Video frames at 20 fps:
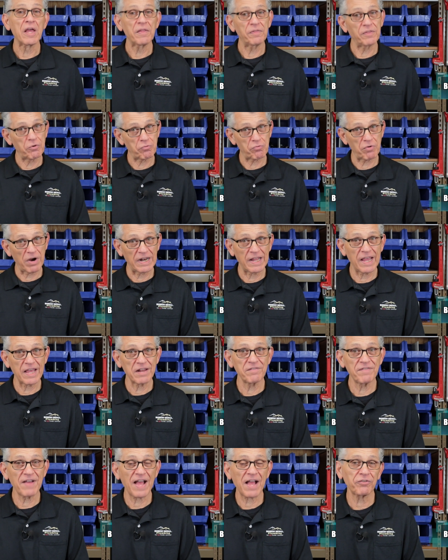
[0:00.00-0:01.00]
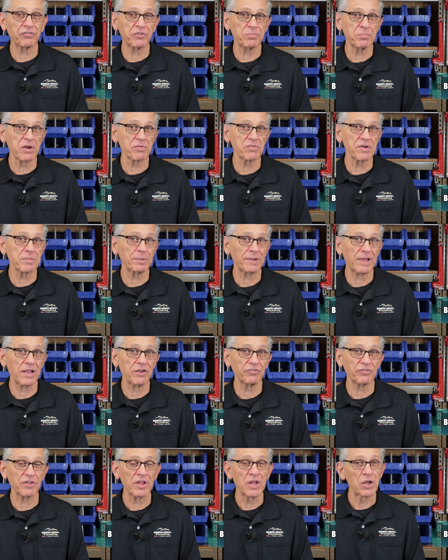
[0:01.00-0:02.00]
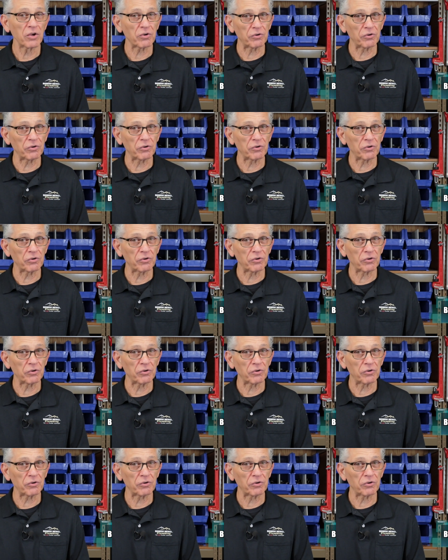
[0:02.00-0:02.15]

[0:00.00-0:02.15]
the radiator valves to be replaced,